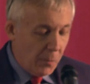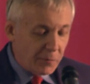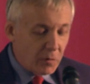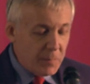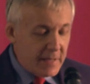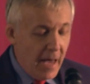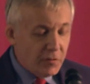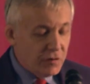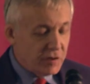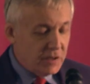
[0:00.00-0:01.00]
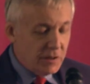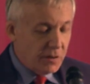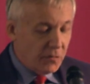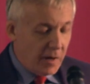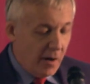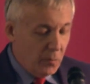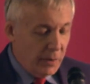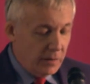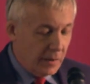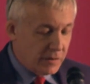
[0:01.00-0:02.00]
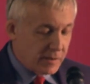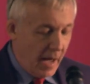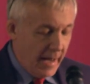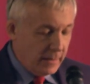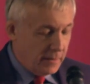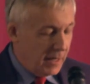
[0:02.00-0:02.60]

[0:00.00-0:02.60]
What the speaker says: but from the agencies of government assigned